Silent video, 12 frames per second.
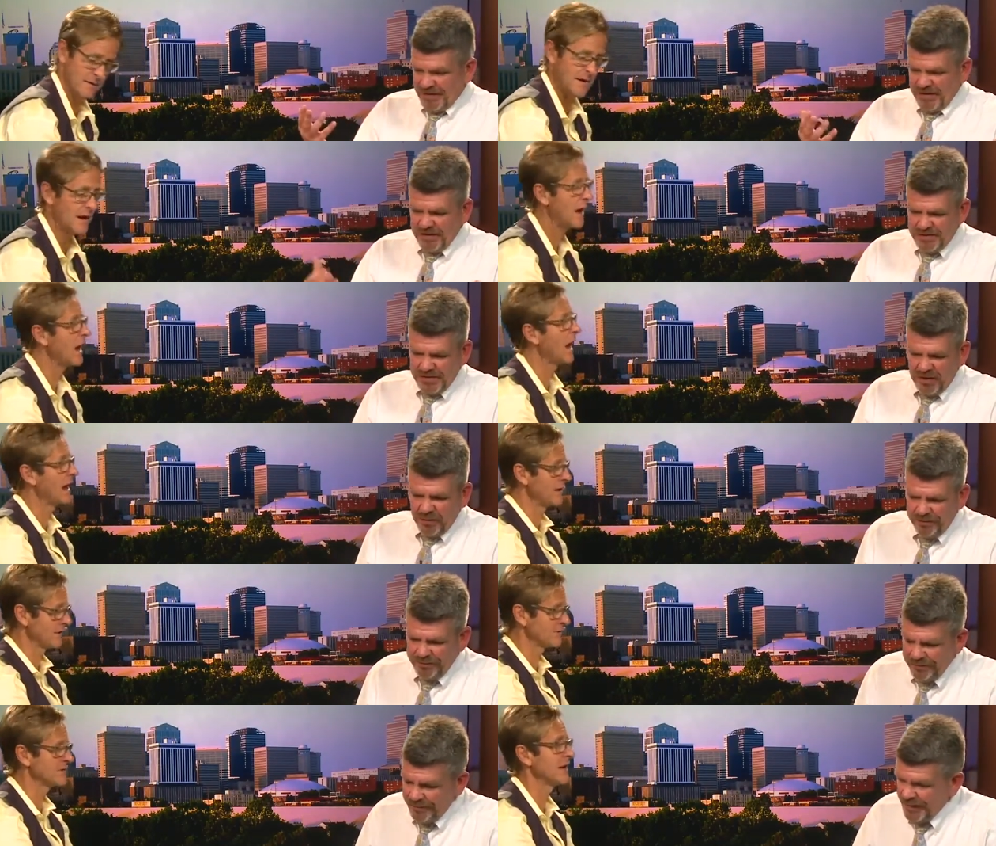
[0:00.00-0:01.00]
Speaker 1: years old. I
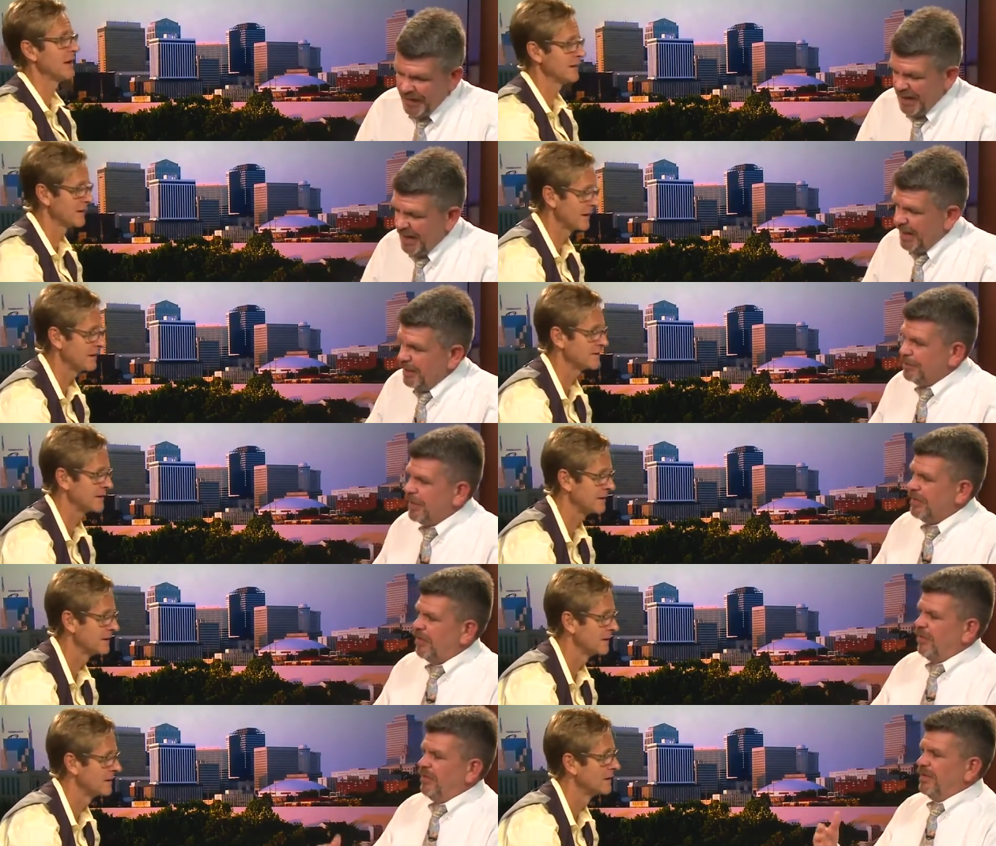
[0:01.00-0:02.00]
understand. I understand.
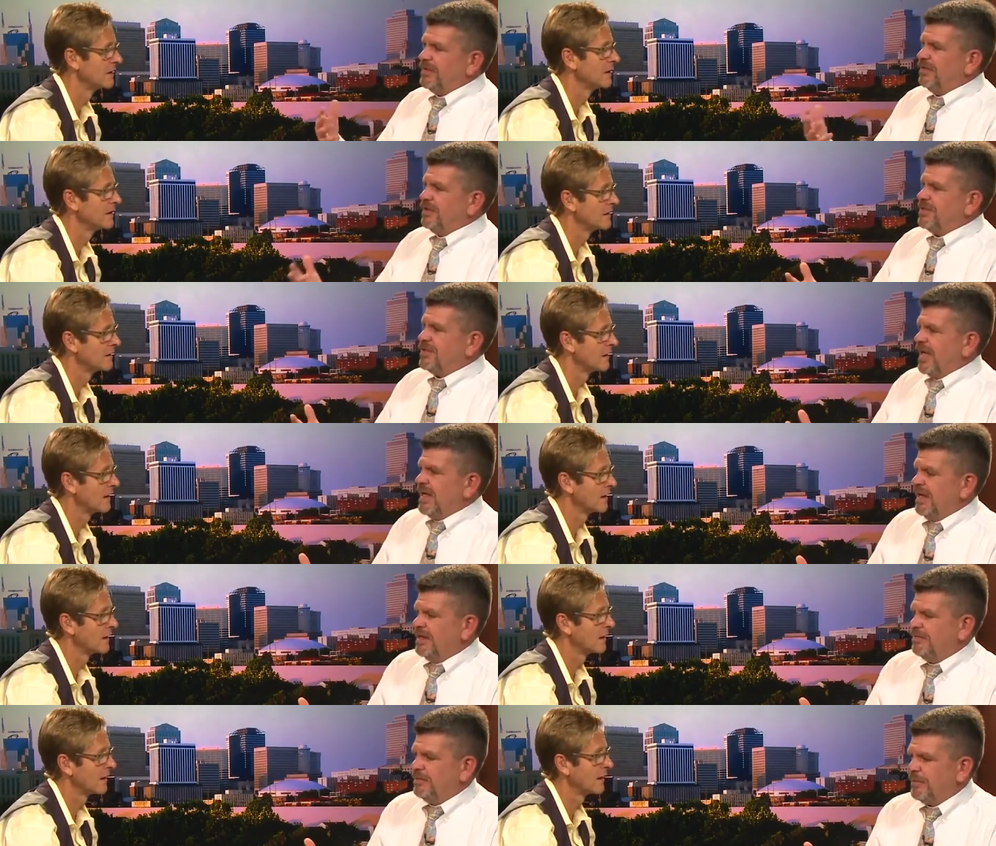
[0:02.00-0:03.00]
But on the, the
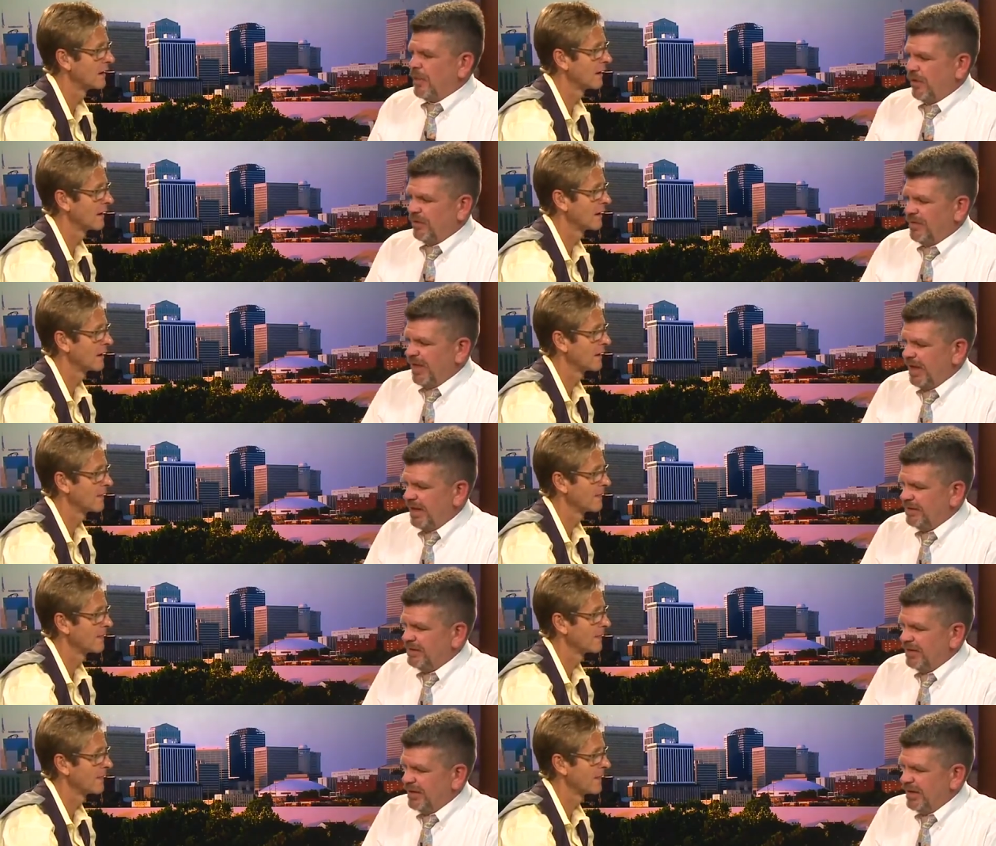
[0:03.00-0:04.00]
second part of that,
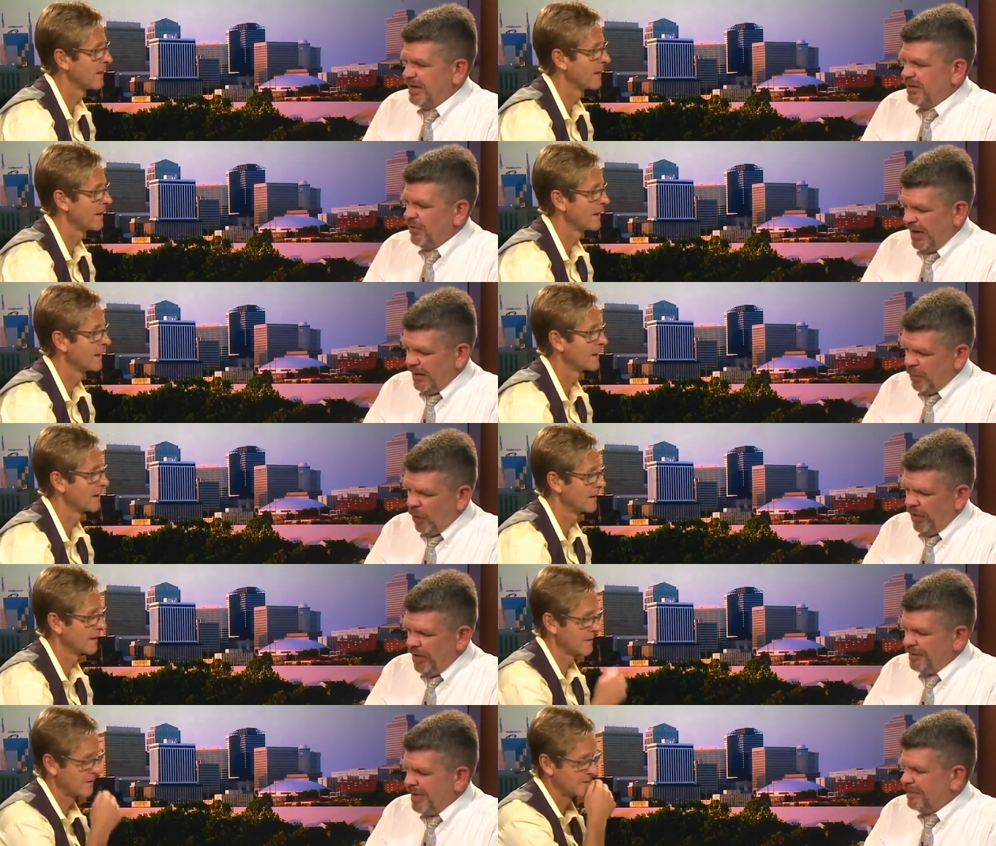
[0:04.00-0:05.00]
you know, I'm
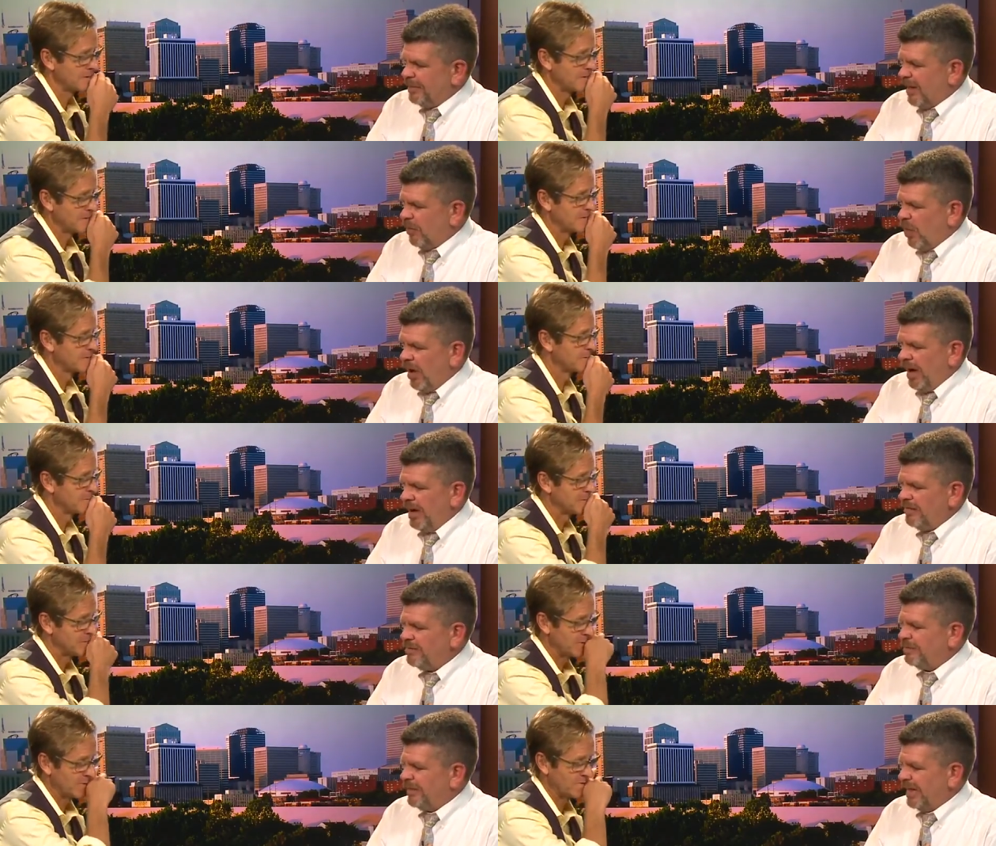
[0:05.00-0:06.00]
worried about my
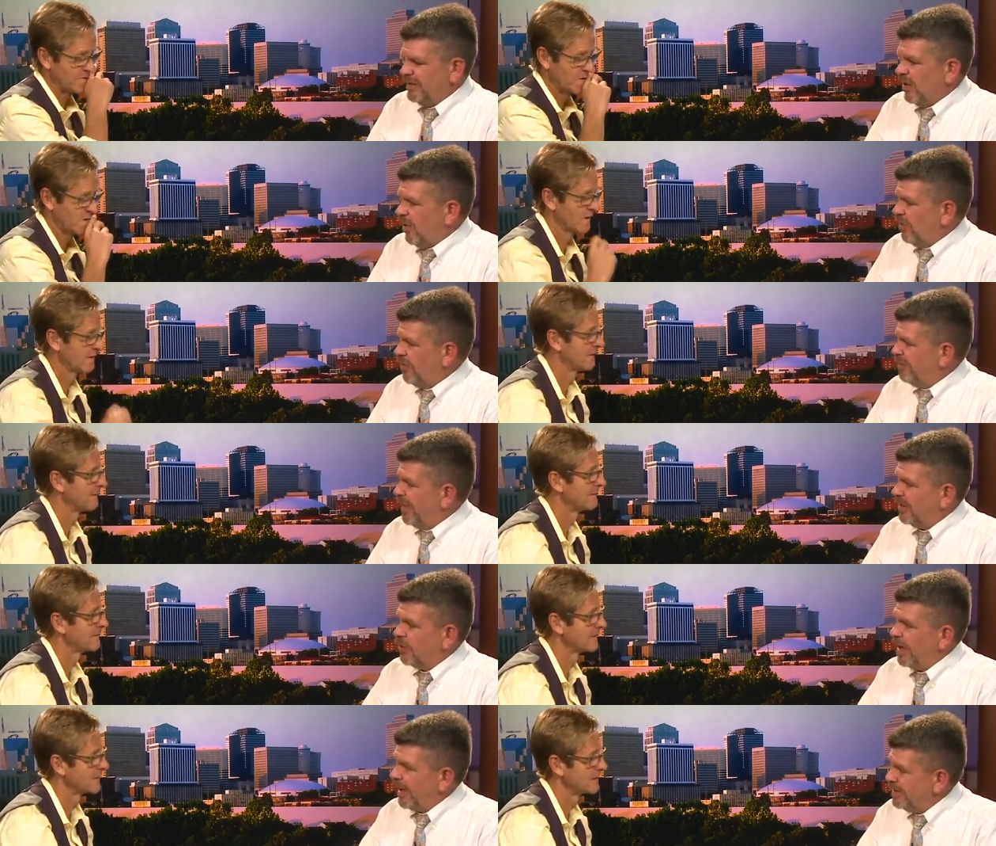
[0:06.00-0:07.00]
wife, my daughter, my
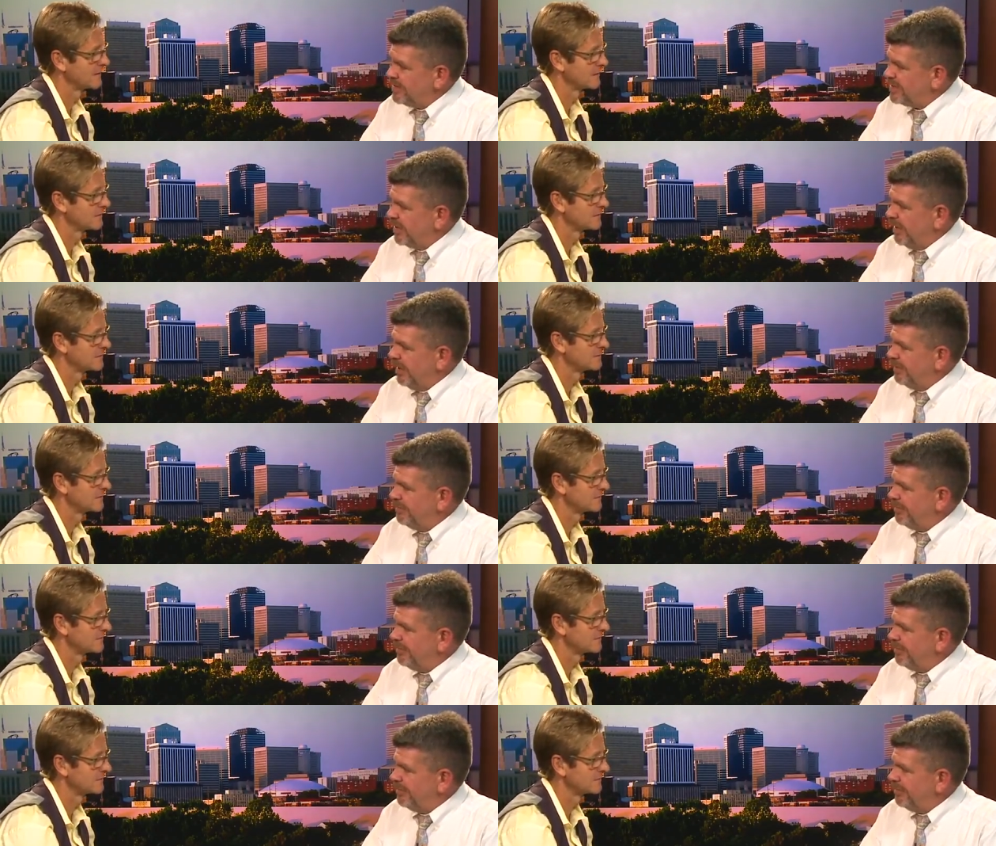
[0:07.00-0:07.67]
grandson,